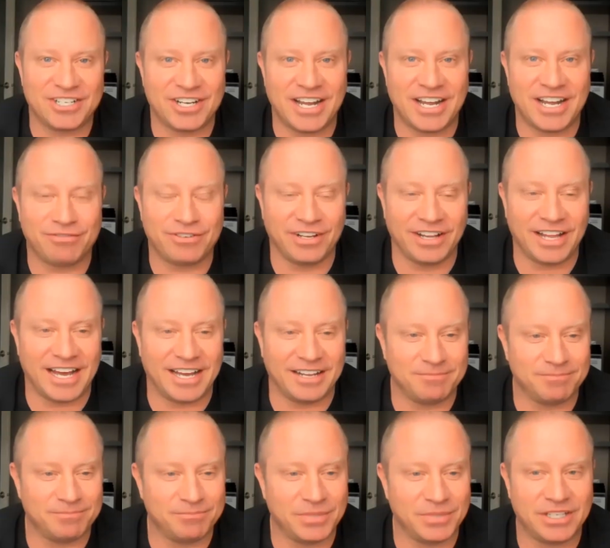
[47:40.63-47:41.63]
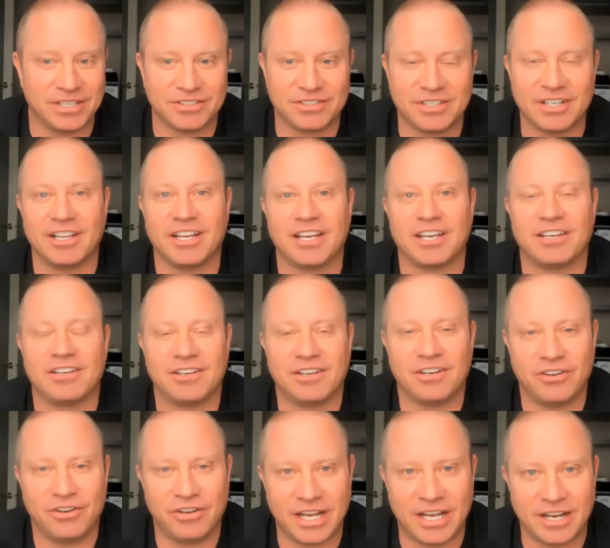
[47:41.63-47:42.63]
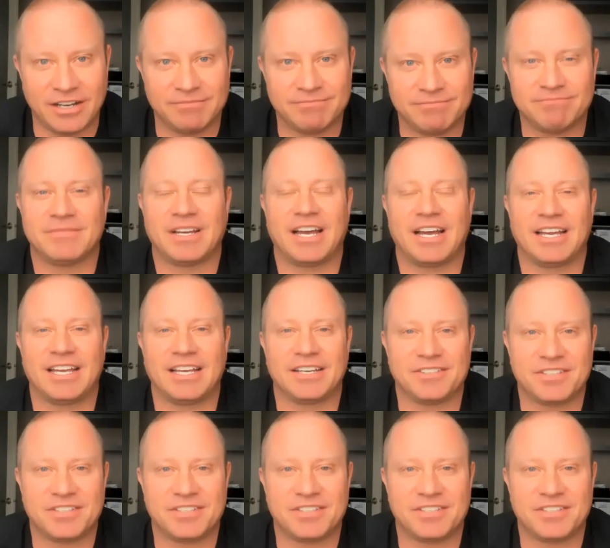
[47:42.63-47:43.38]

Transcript: after that because they're like, oh yeah, I guess.